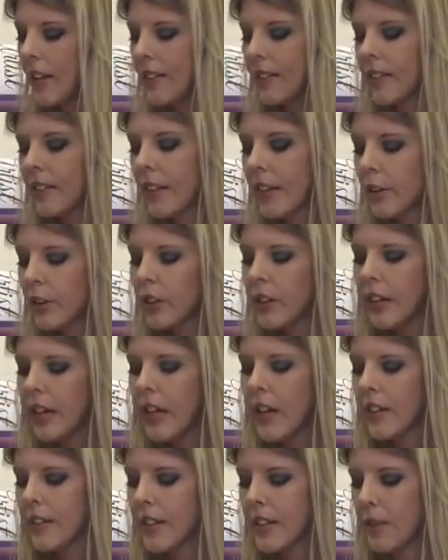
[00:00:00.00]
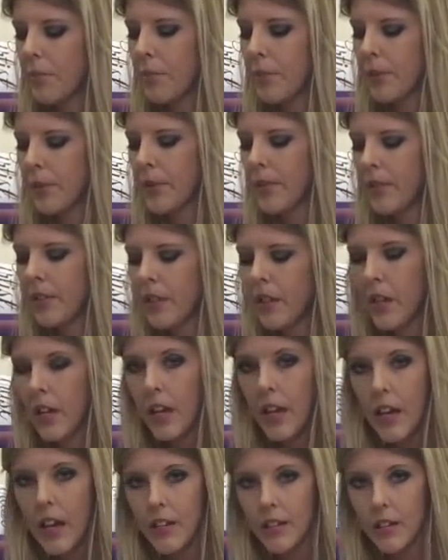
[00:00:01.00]
is literally as simple
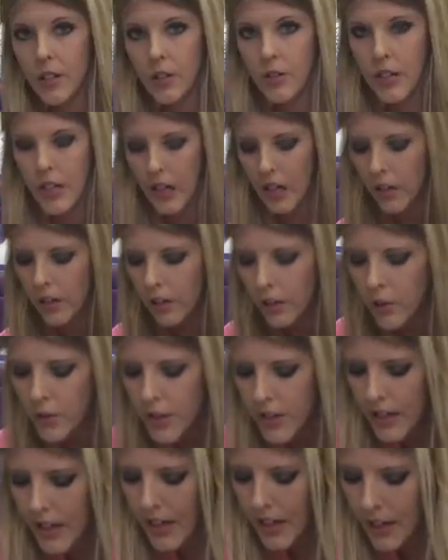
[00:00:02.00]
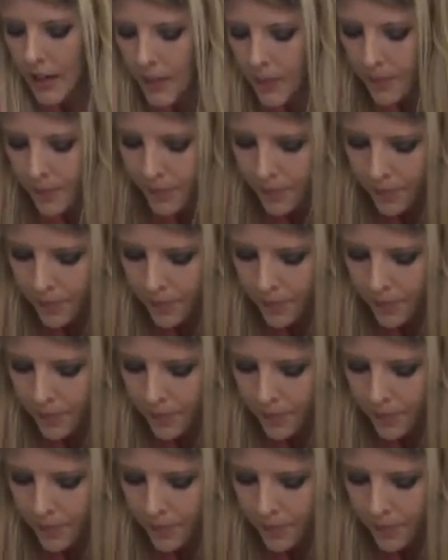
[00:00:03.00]
as using a glue stick